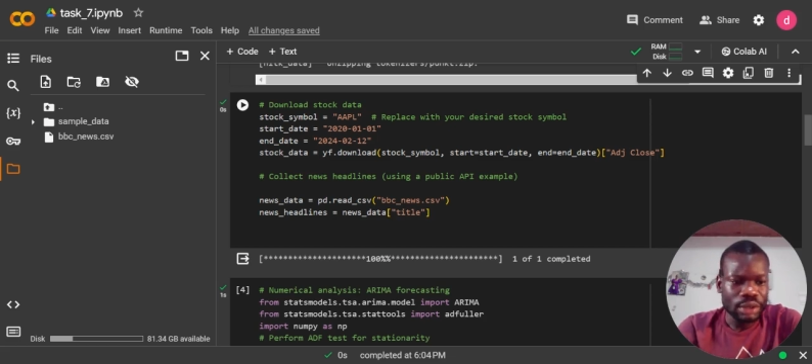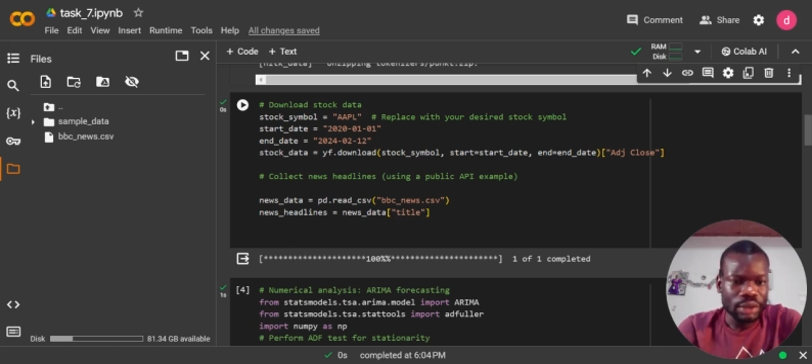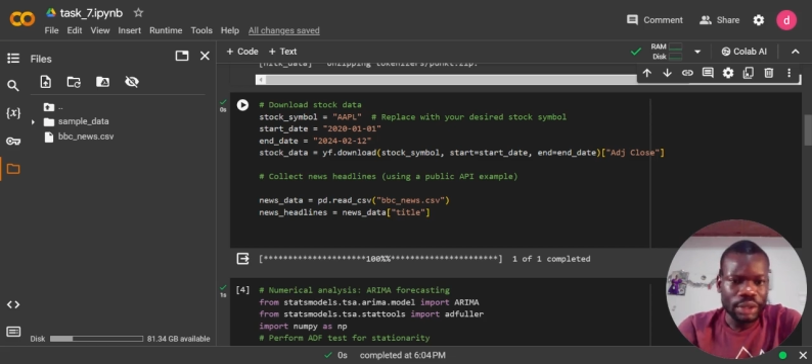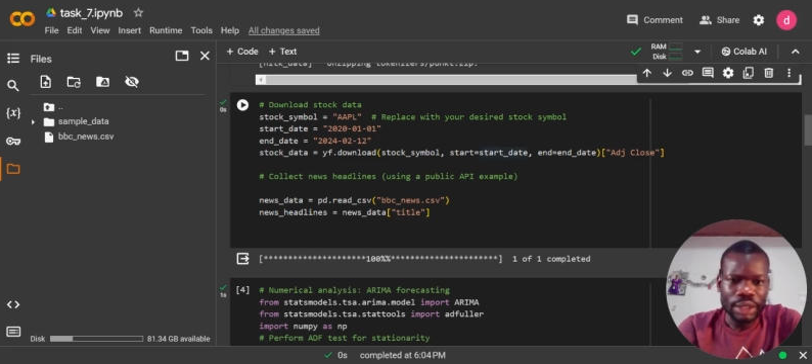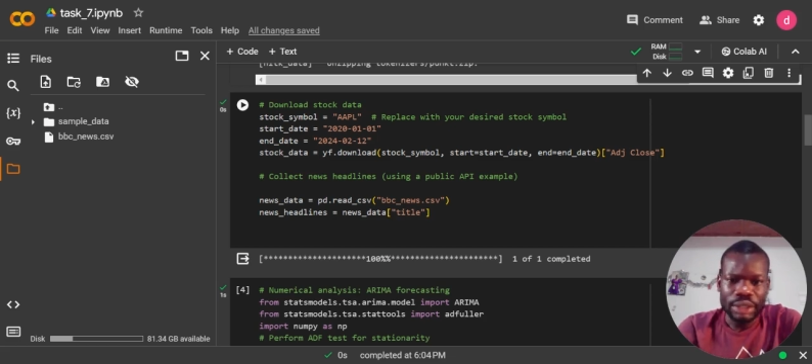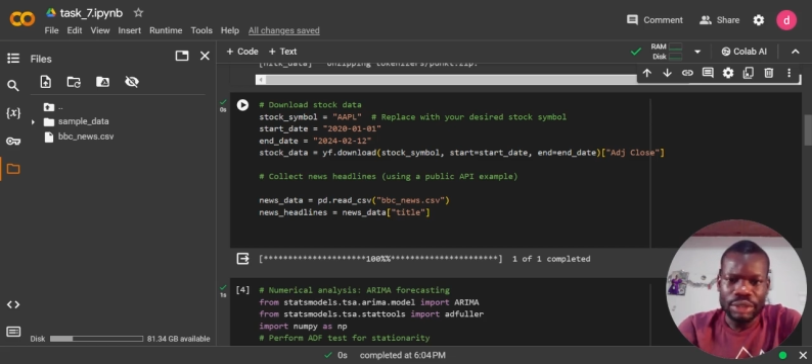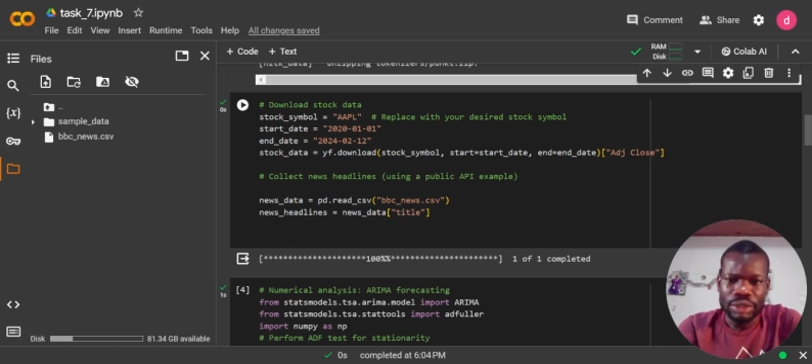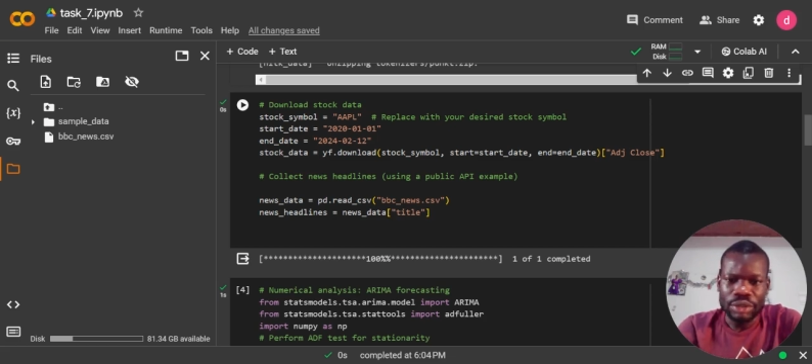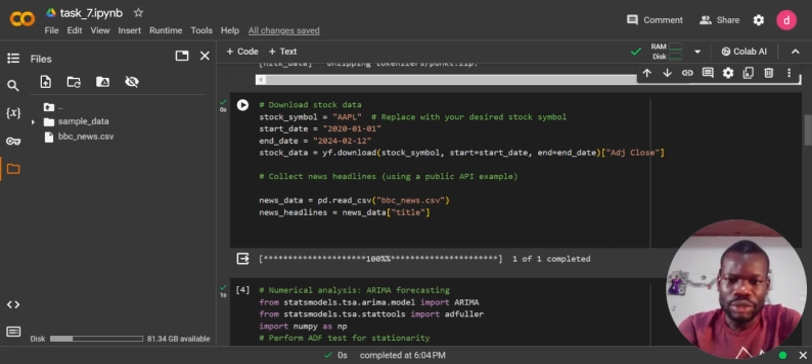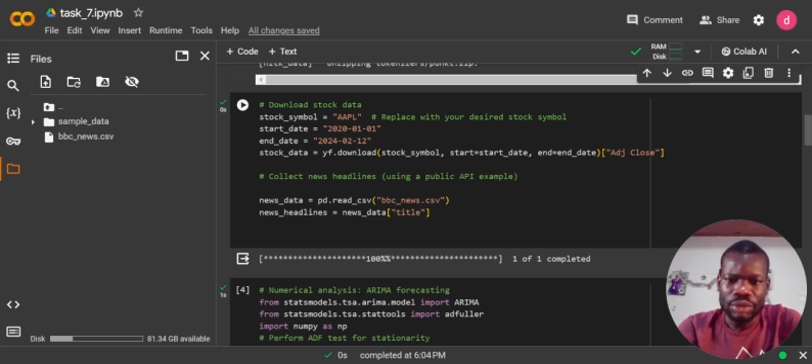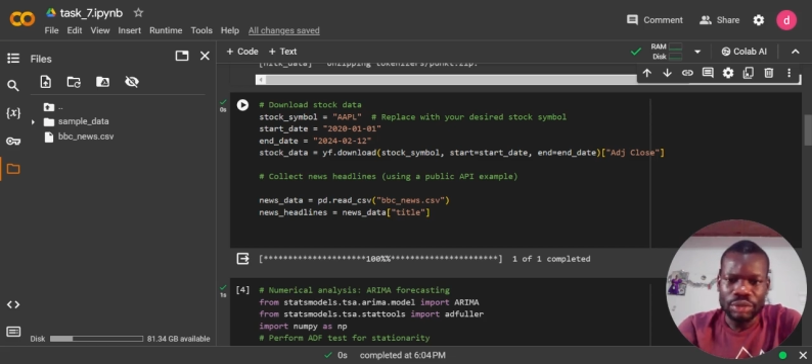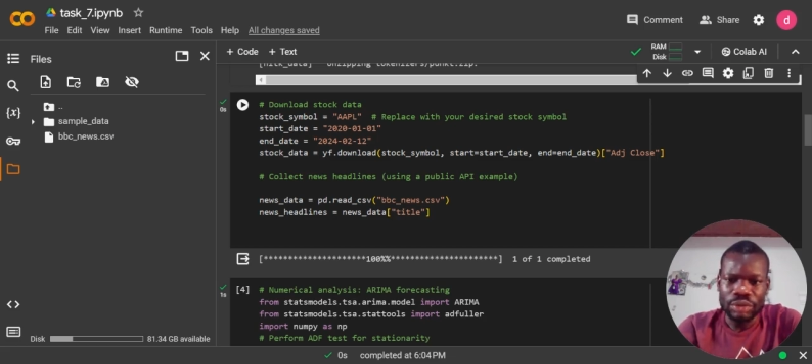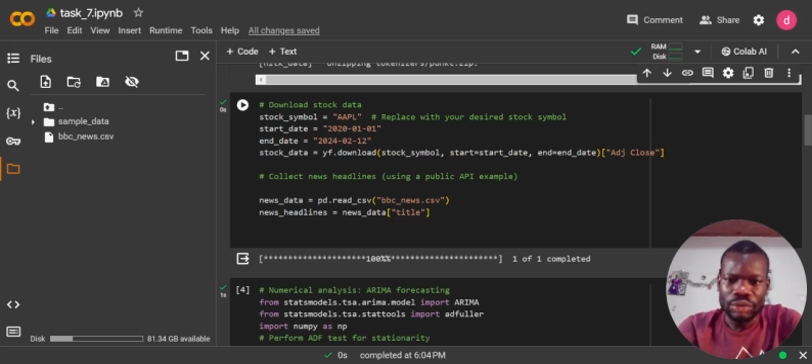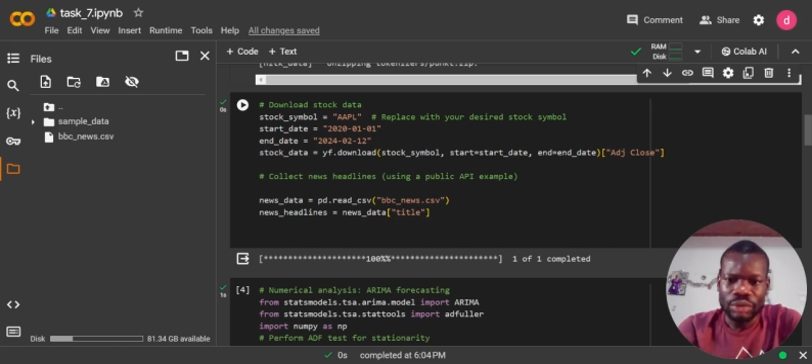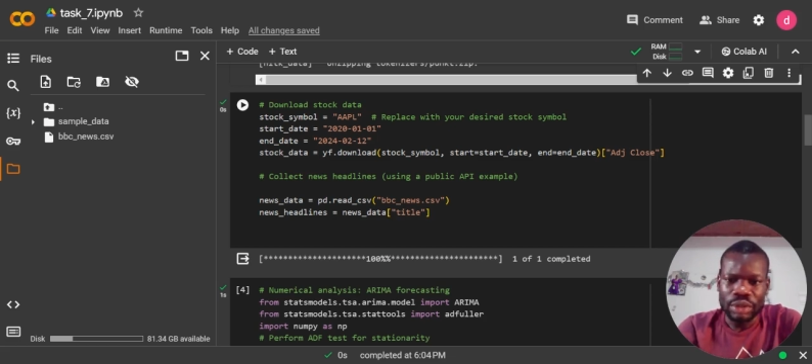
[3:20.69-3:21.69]
right?
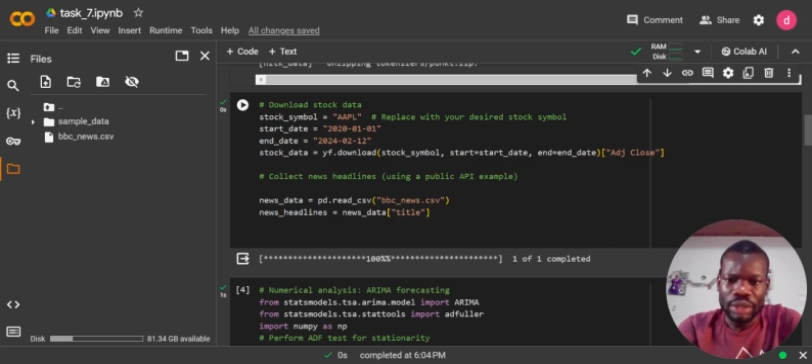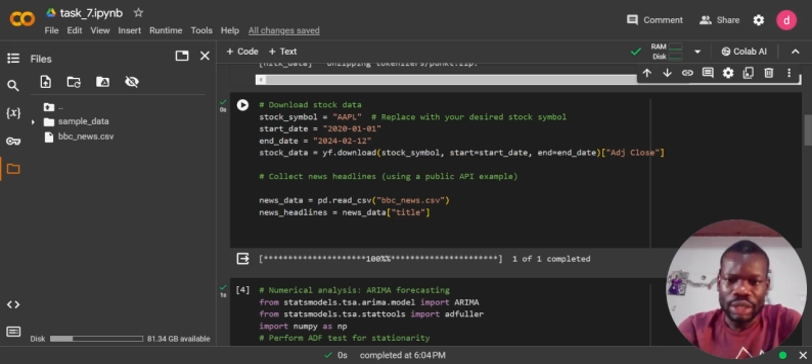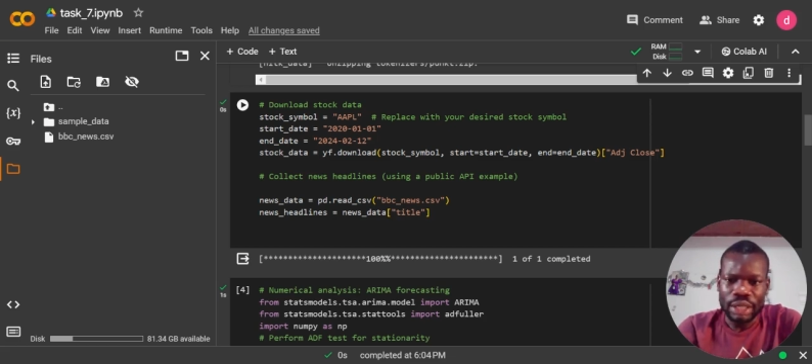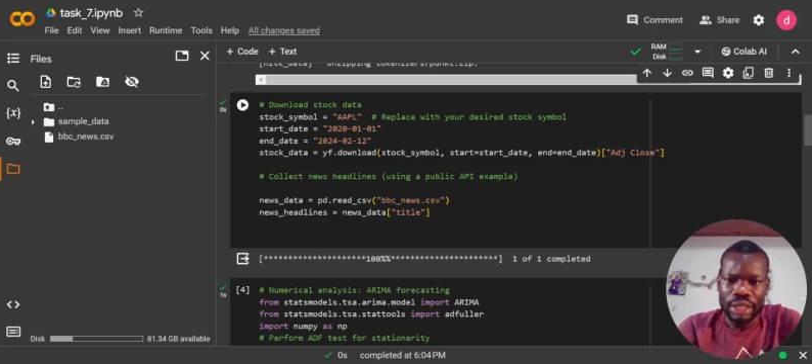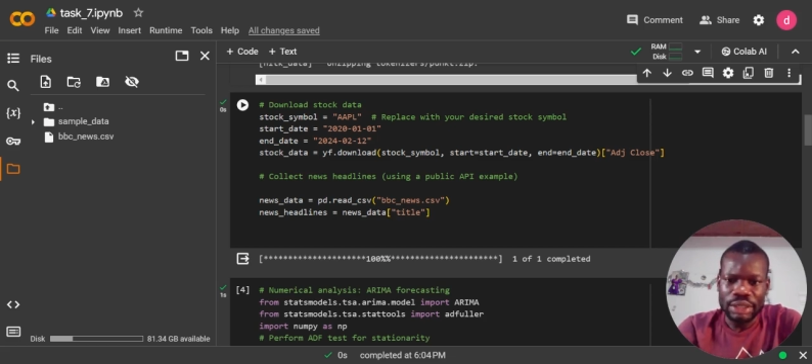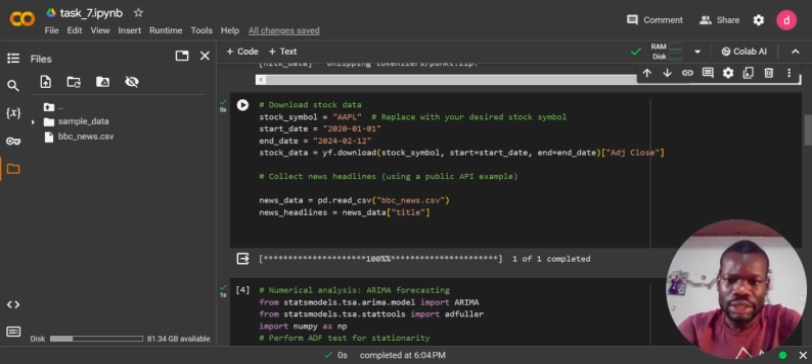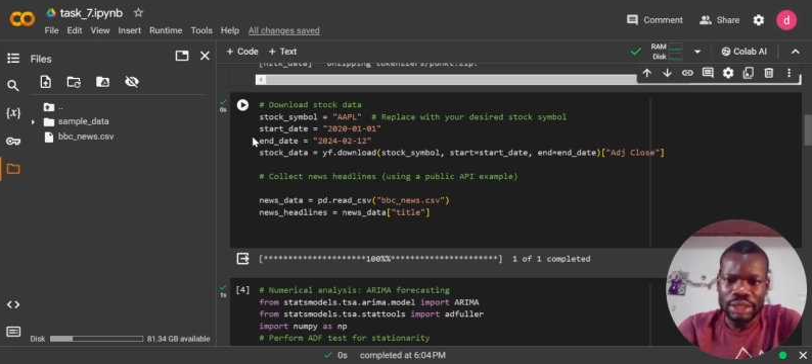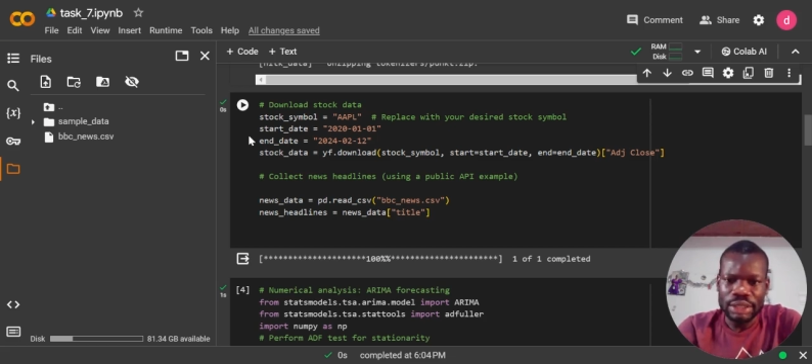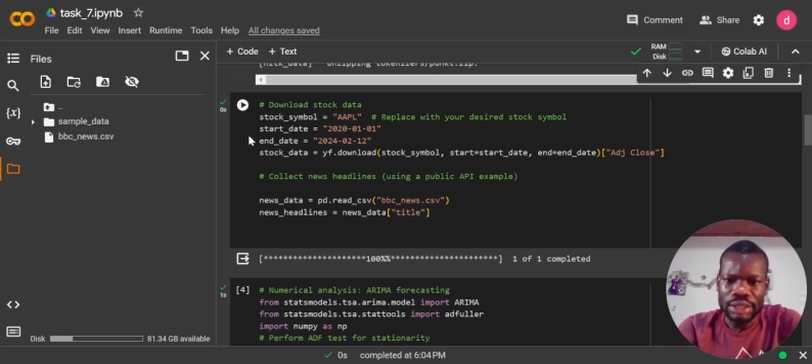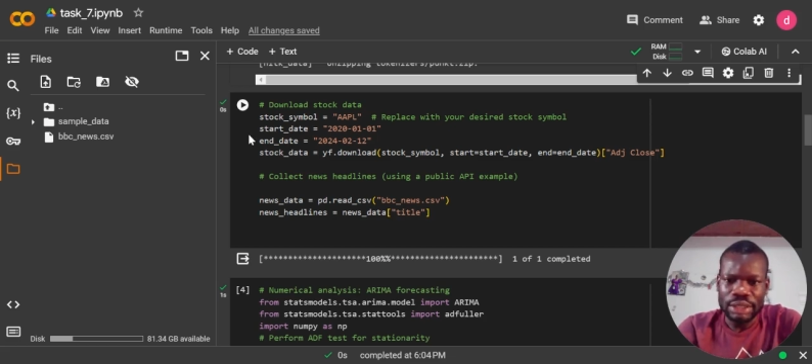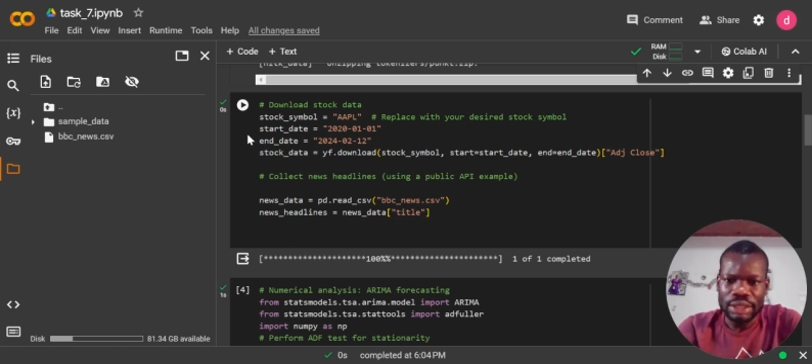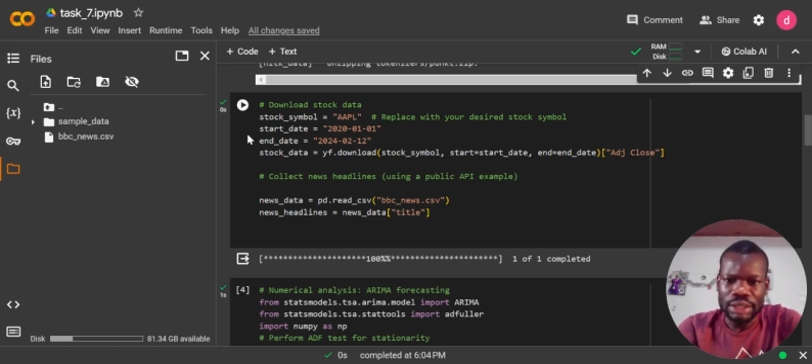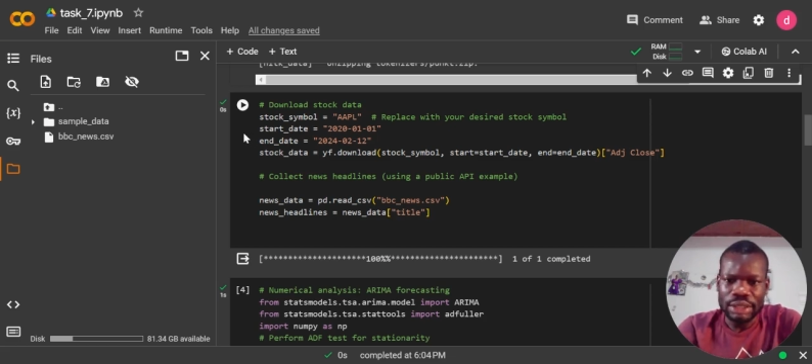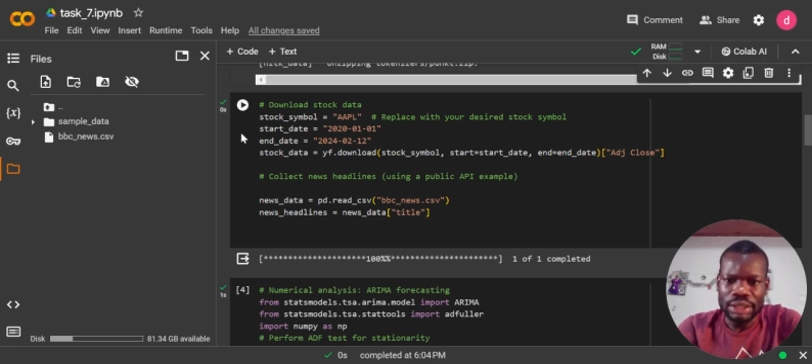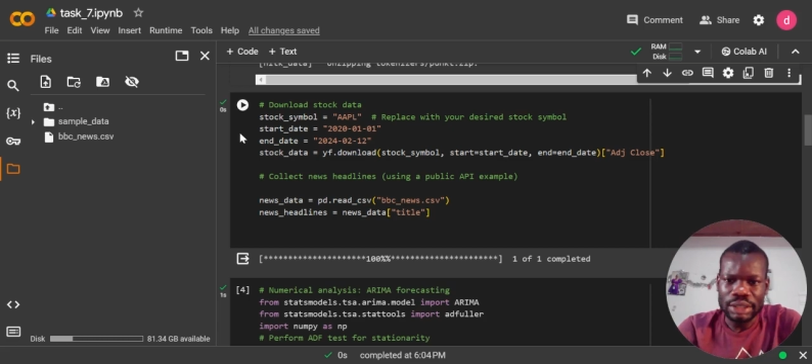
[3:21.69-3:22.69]
So that's